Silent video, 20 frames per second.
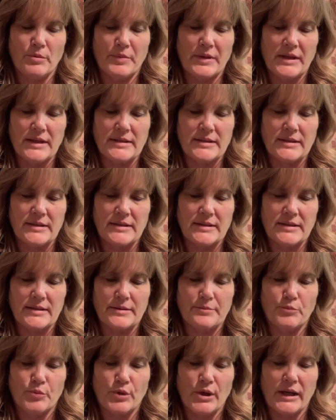pieces,
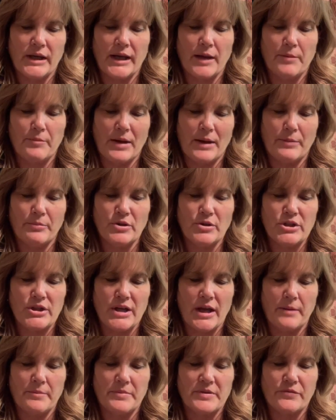pre-cut paper
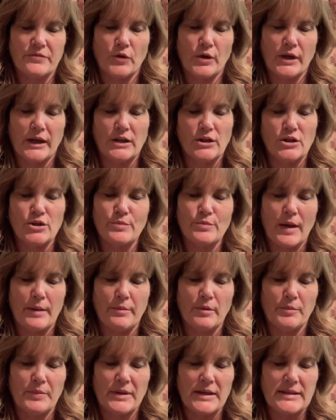shapes for English
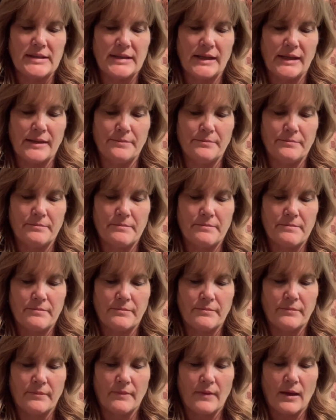paper piecing.
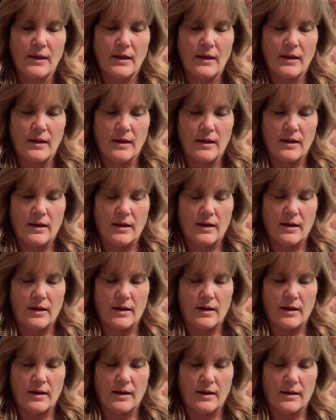
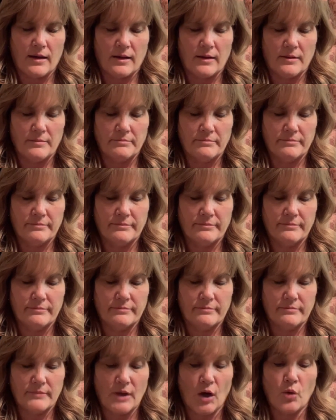
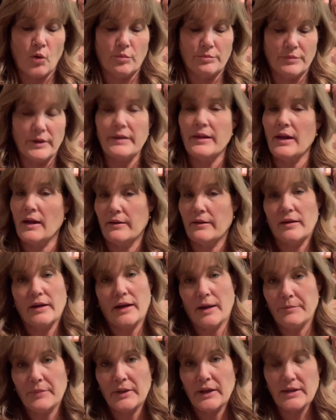The
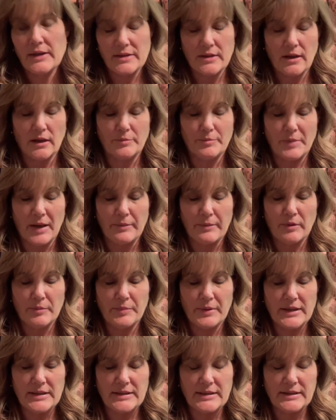company is called Paper
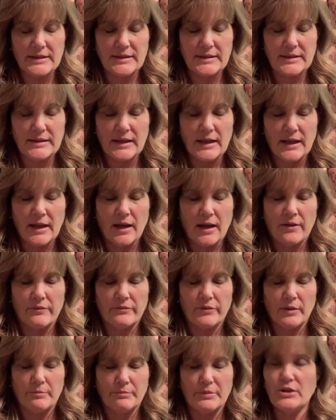Pieces
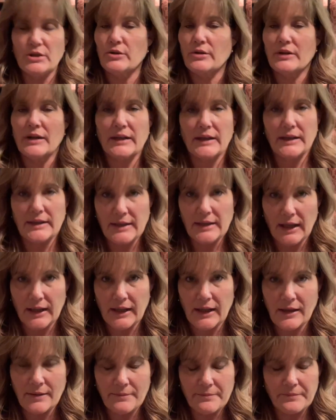from Paducah,
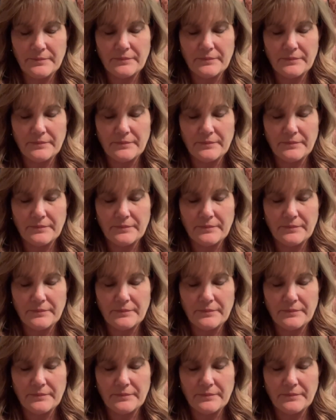Kentucky.